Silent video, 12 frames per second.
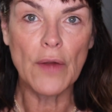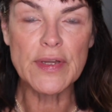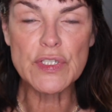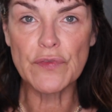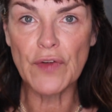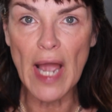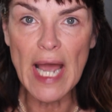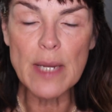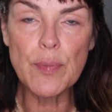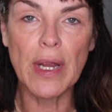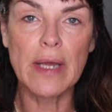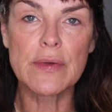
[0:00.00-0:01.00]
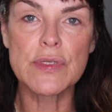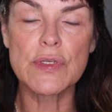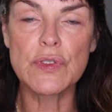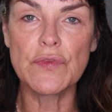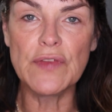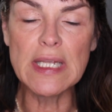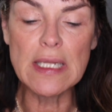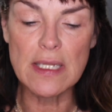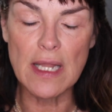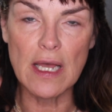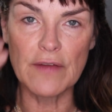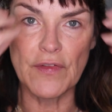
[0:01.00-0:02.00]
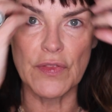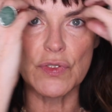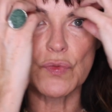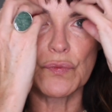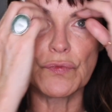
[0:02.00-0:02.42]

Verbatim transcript: All right, so for eyebrows, Sophia loved those